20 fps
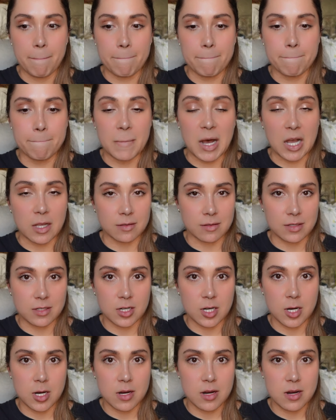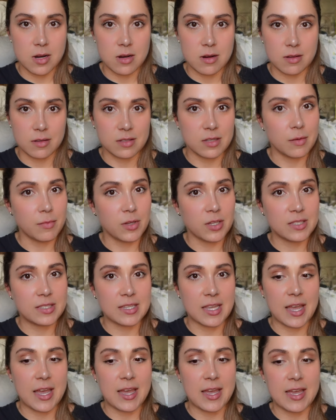monster, some could
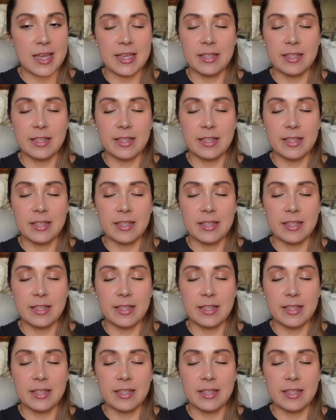say.